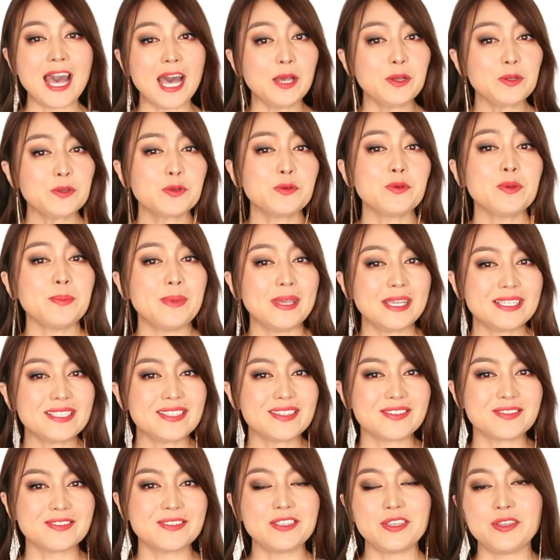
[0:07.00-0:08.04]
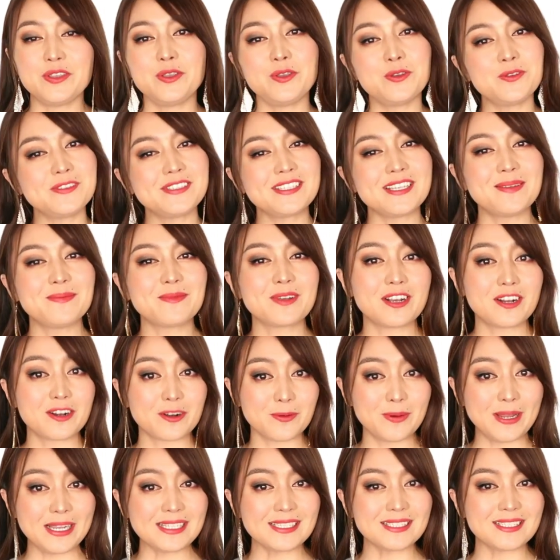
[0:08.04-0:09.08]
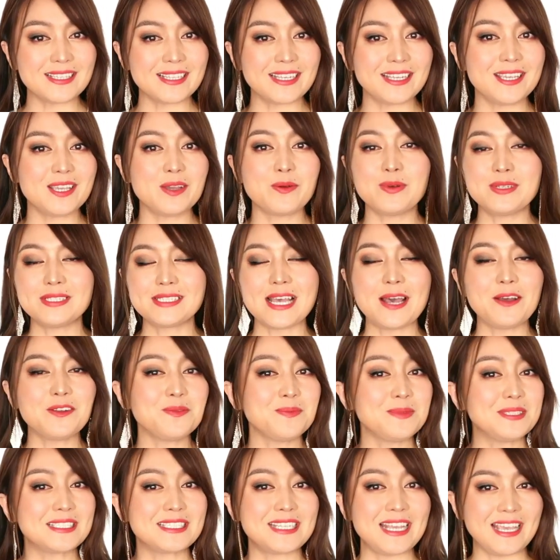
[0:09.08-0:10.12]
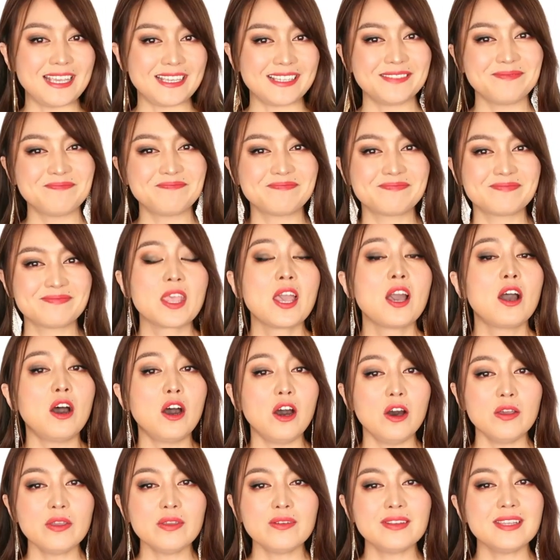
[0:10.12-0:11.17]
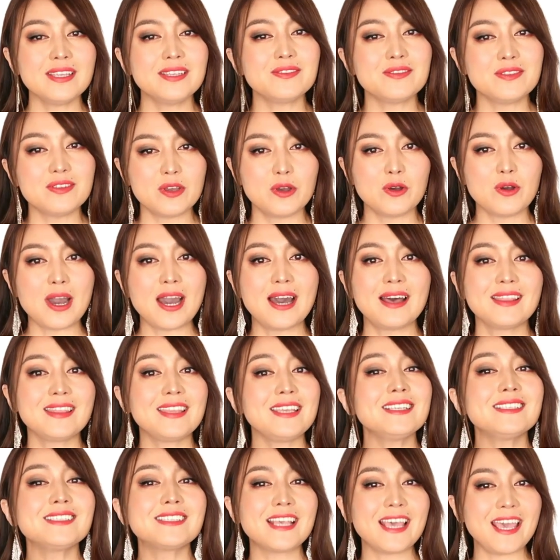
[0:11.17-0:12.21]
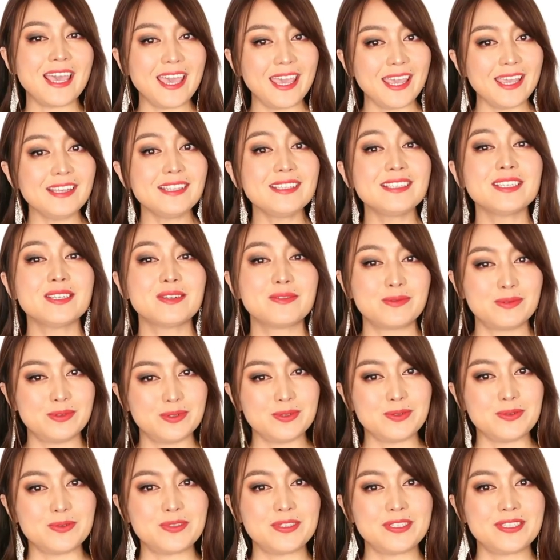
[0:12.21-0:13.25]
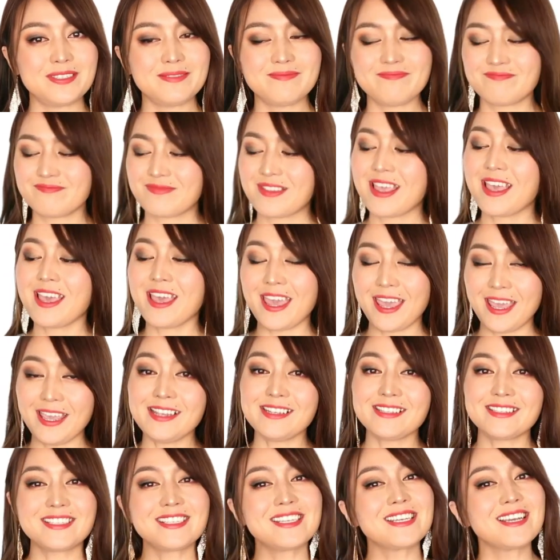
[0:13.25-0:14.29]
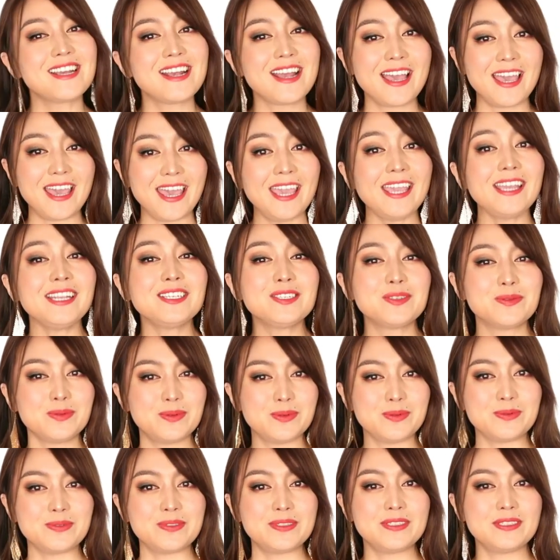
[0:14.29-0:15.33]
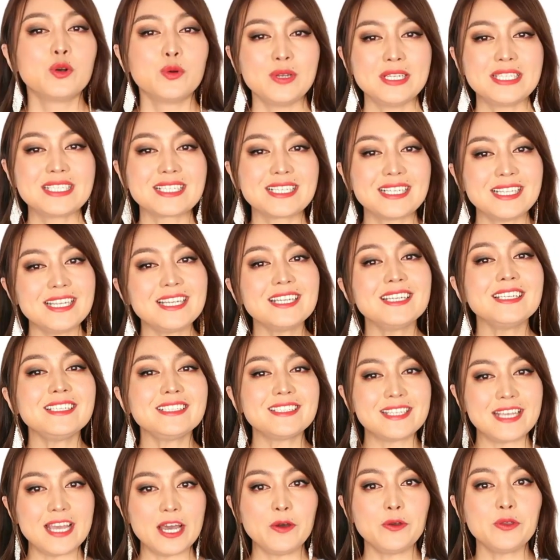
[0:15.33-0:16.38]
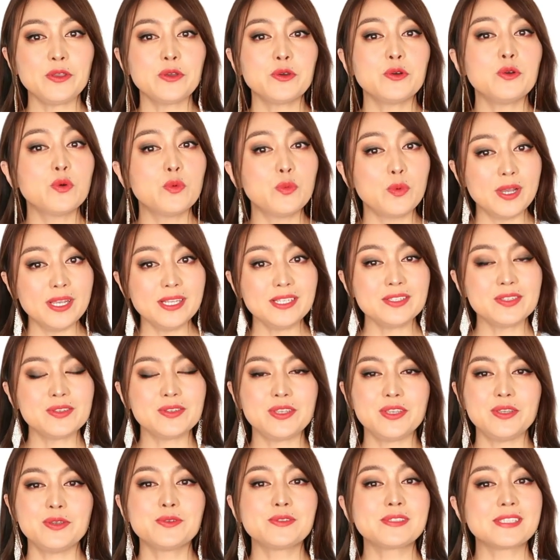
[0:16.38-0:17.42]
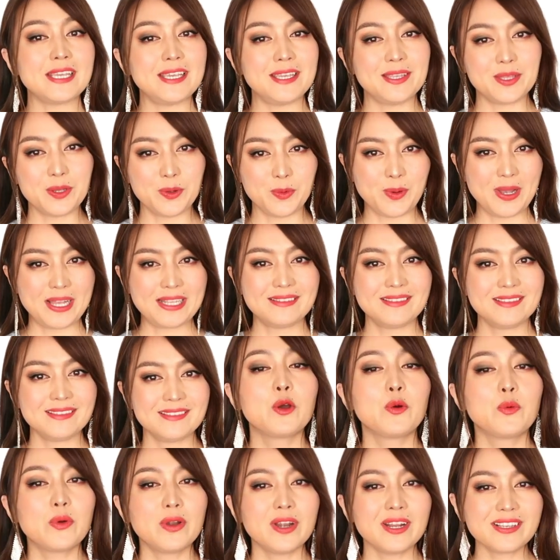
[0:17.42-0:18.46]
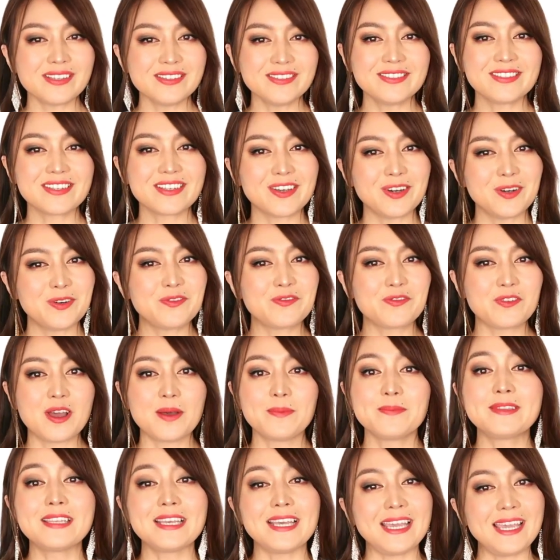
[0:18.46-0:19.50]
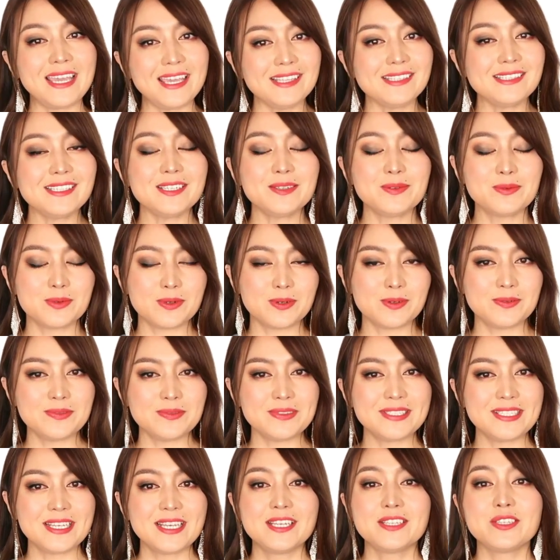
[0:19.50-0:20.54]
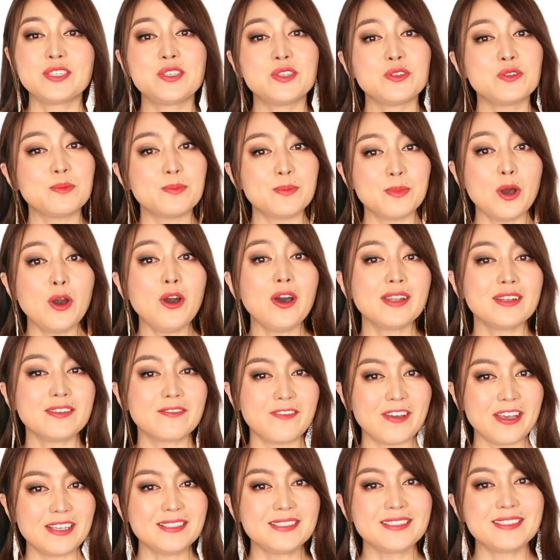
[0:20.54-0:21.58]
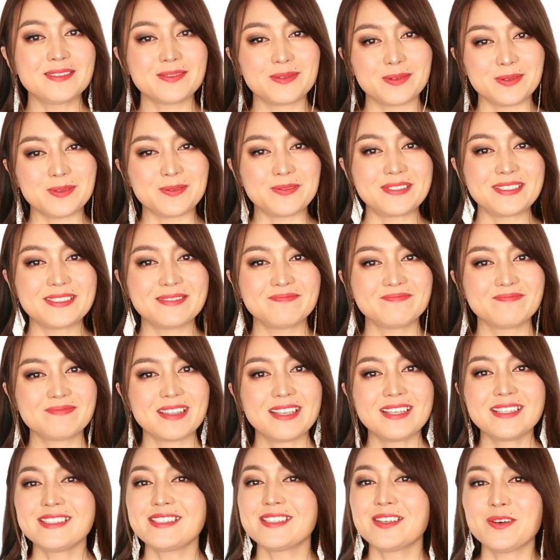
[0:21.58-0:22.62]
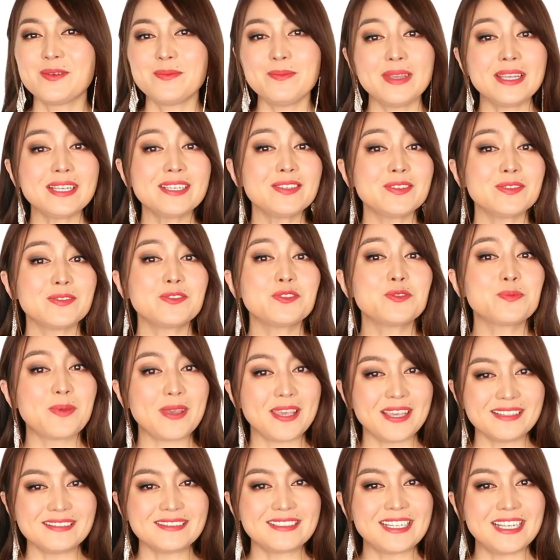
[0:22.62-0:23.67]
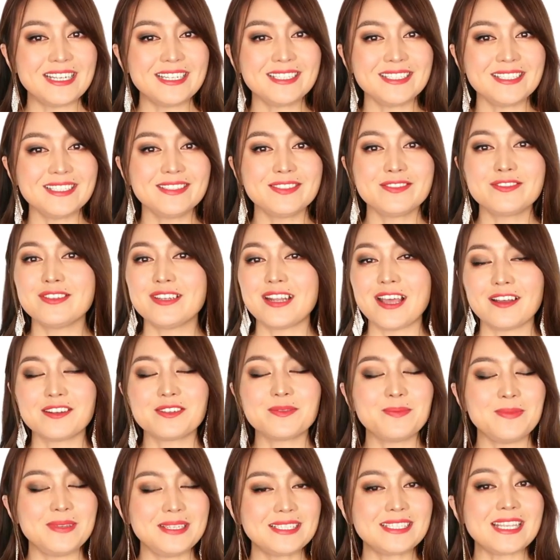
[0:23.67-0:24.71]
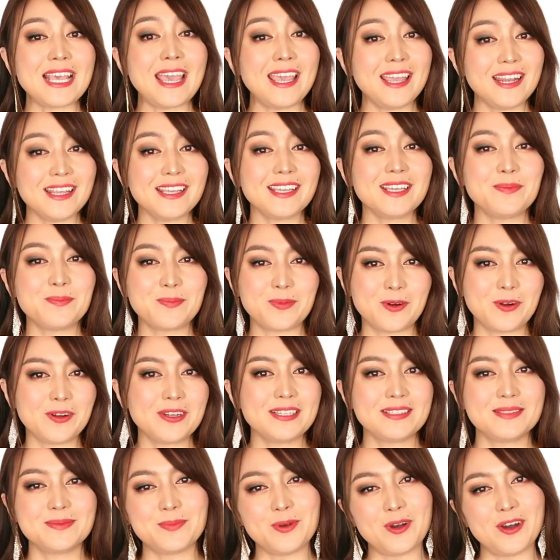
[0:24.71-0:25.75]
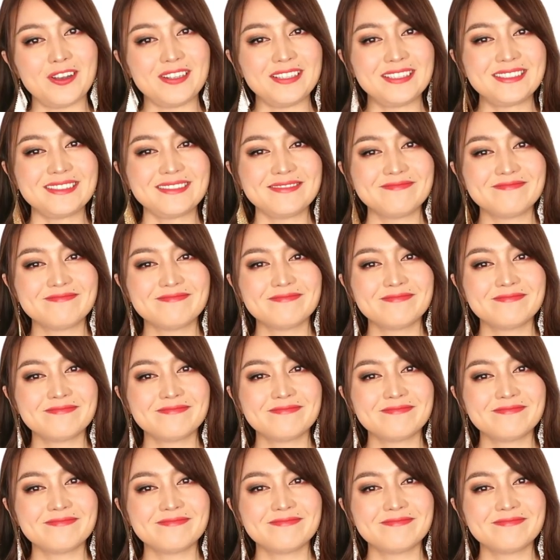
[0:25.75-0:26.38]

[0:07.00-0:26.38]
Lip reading: how do we make sure to use them correctly without mistake? All you need to know are these 8 rules. 8 rules, which clearly tell you when to use either one. We're going to go from the easy rules to more advanced rules. So make sure to pay attention to not miss any important points.